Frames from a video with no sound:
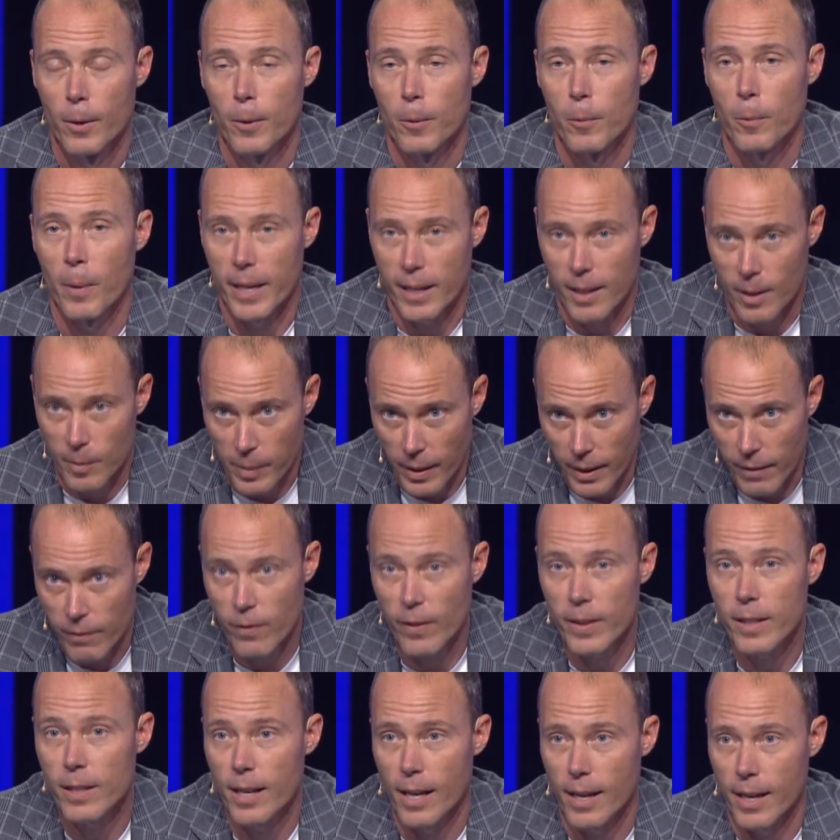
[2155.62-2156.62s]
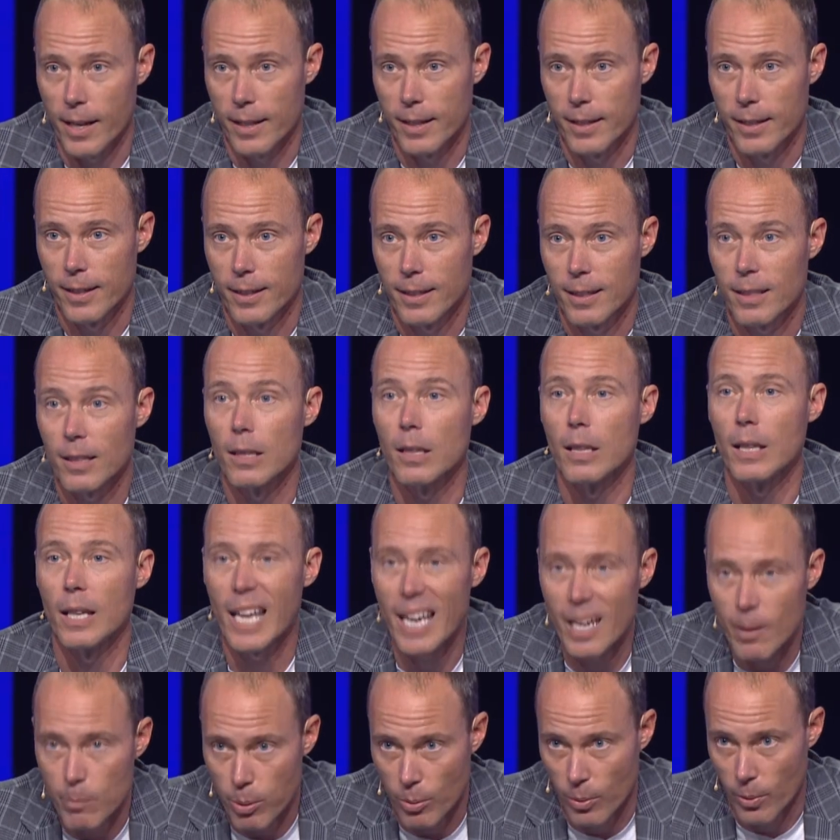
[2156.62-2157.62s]
wake up every day
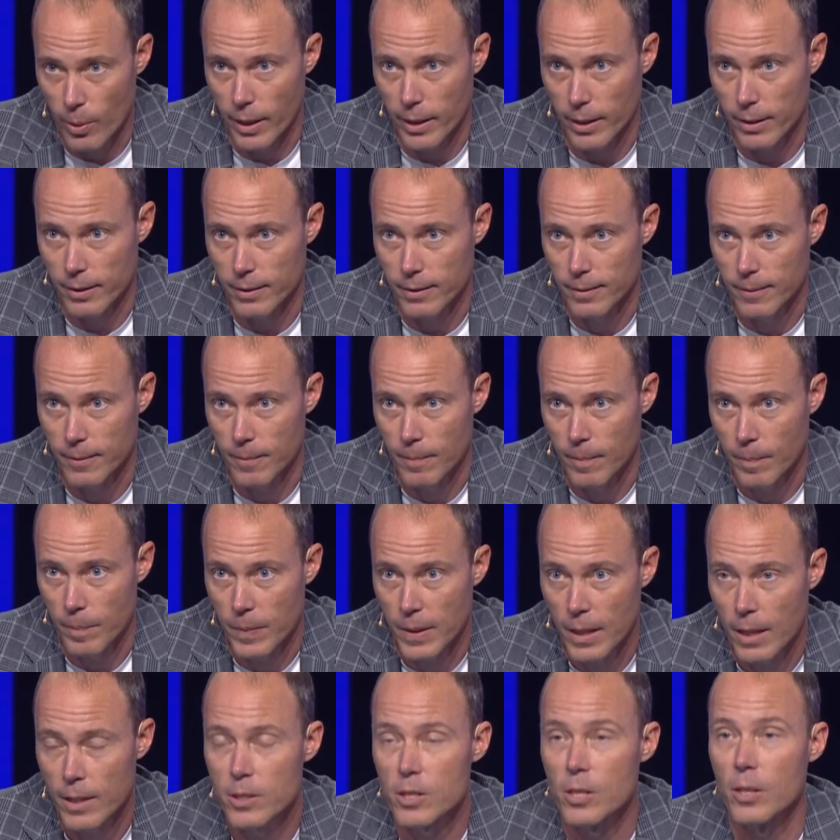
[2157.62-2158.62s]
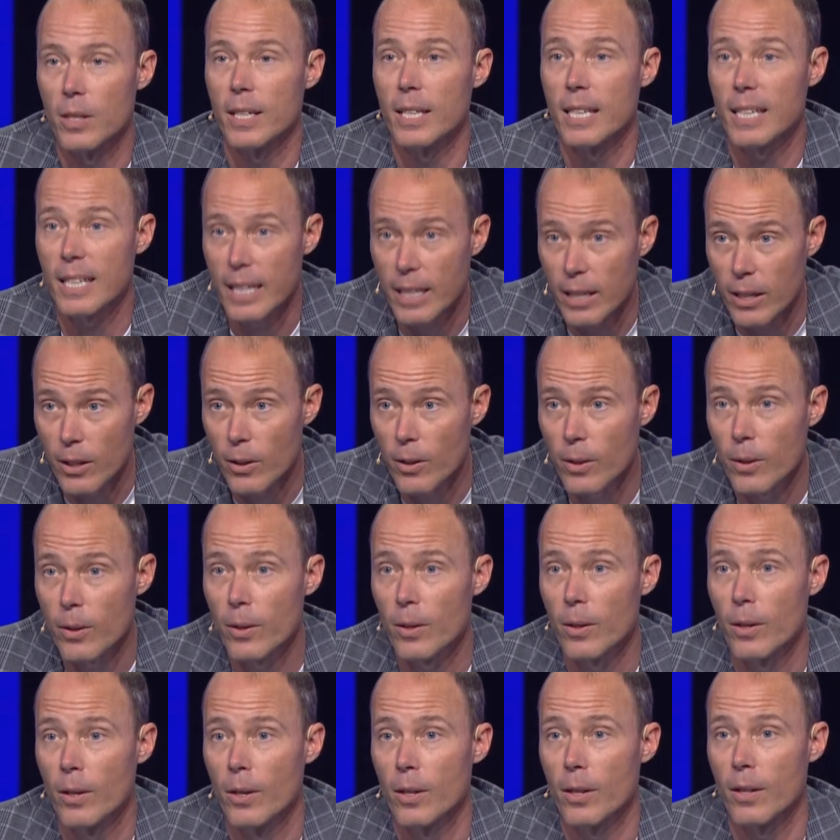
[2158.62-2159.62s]
laboring to
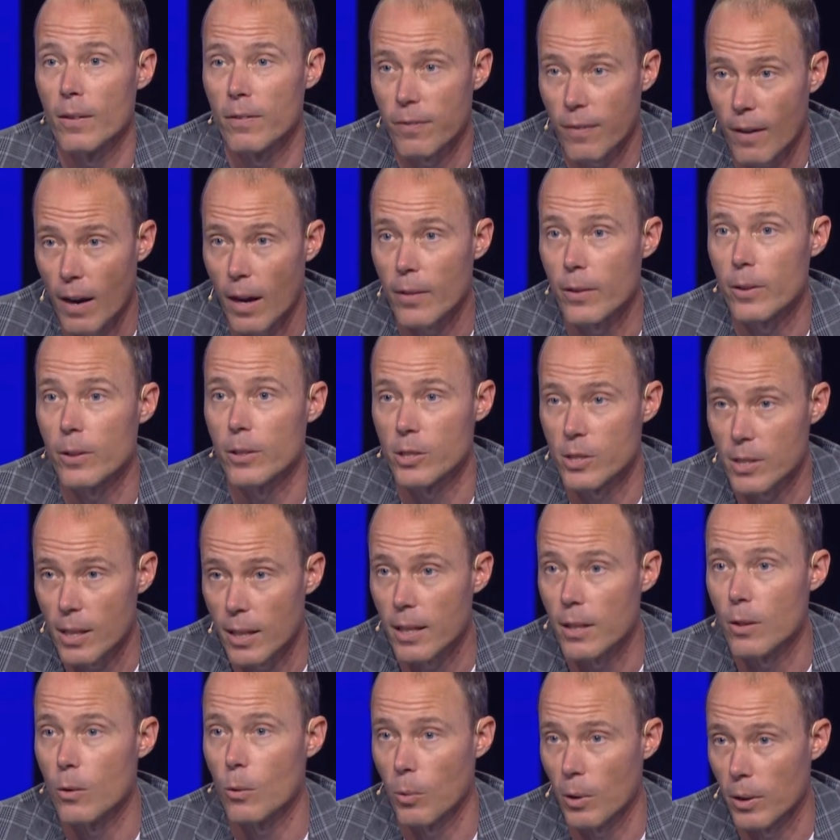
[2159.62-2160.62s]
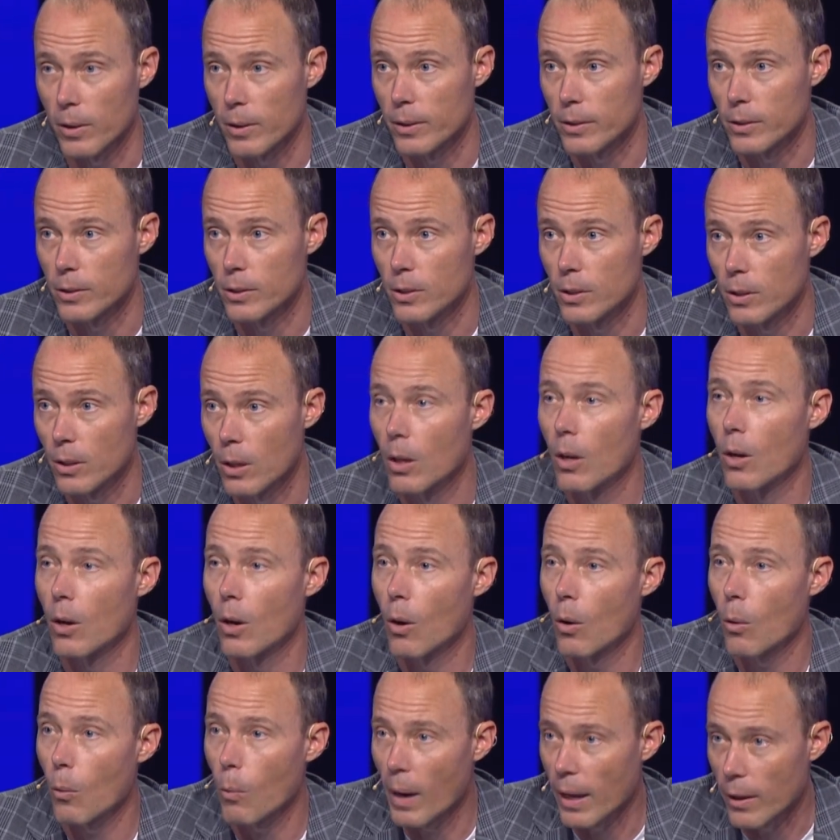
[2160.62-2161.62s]
hear the Father say the words,
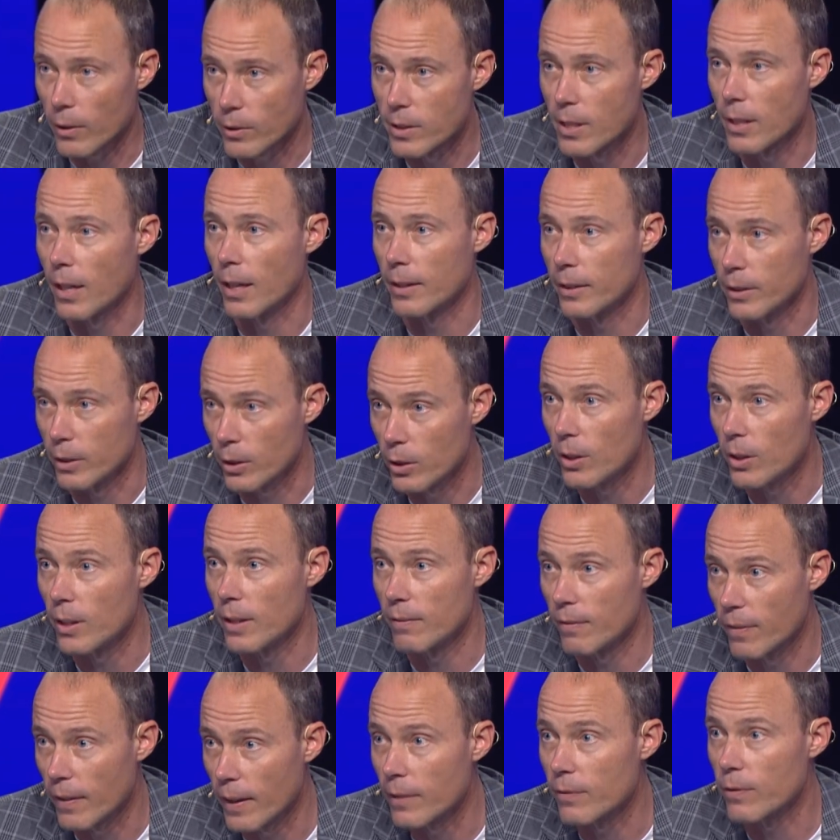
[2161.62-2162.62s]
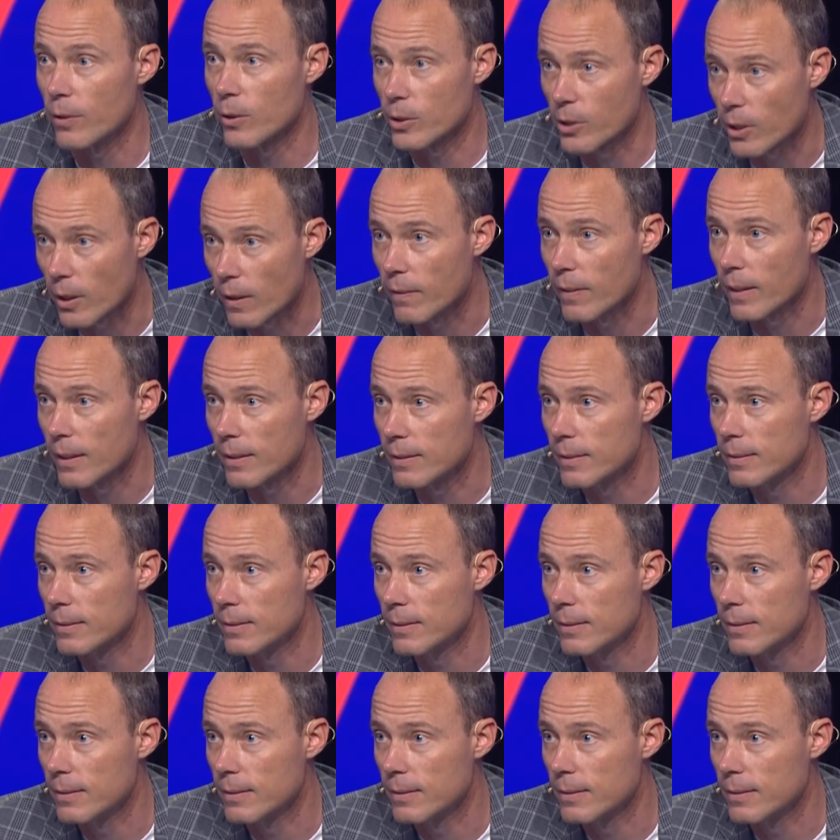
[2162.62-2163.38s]
"Well done, and faithful servant,"